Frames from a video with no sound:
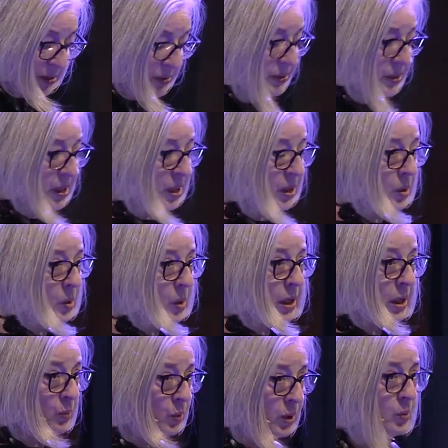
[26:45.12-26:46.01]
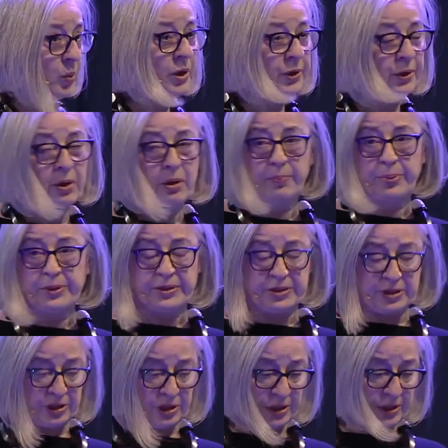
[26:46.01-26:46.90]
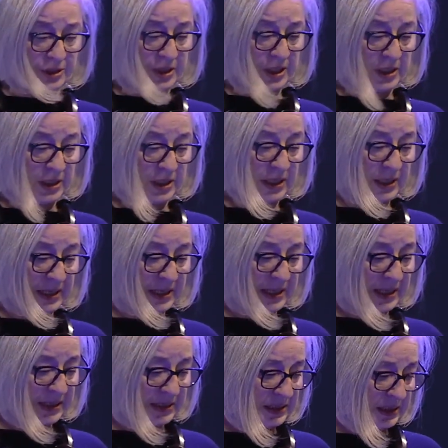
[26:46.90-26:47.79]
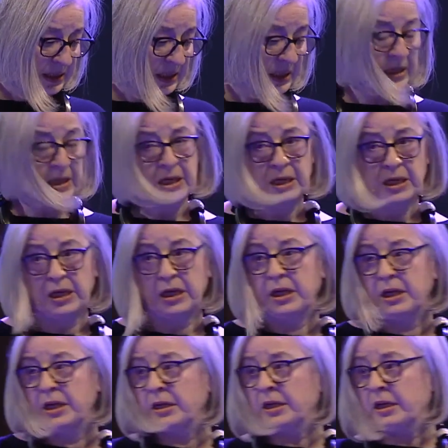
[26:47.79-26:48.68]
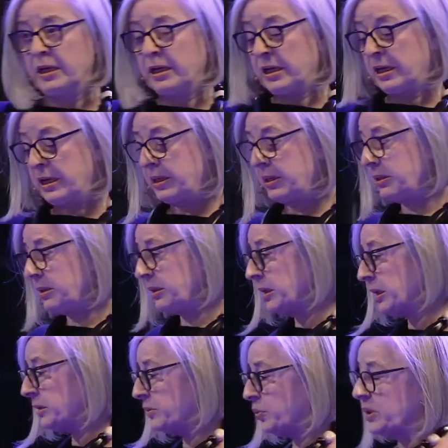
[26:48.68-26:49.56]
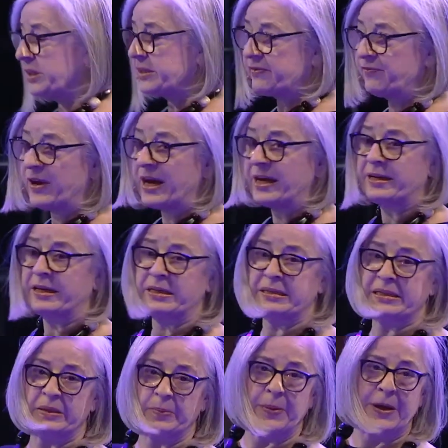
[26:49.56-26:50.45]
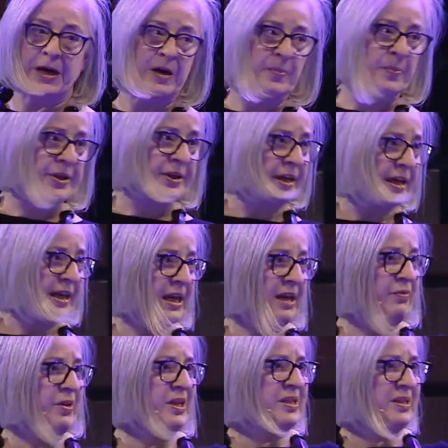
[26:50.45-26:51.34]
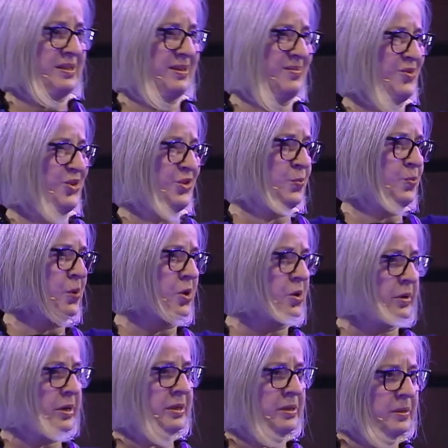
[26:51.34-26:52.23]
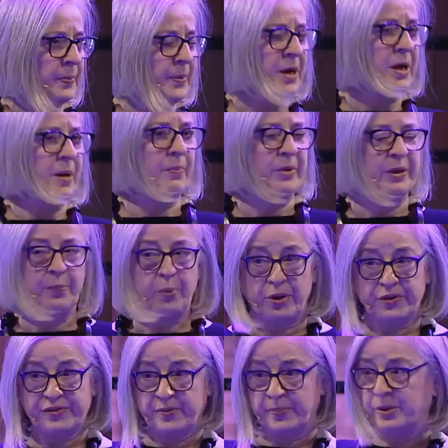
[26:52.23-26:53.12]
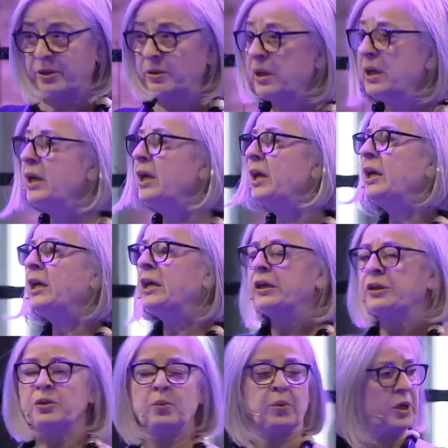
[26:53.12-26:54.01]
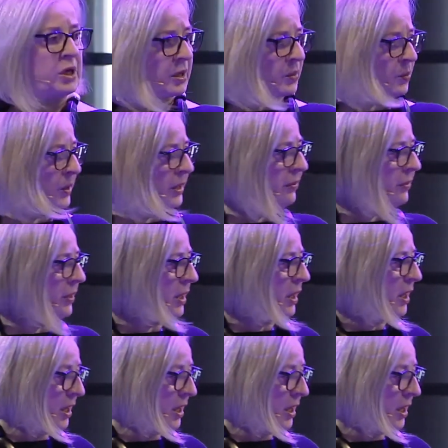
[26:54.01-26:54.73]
So we won the competition, and it was finance department. They gave us the most boring department possible to work with,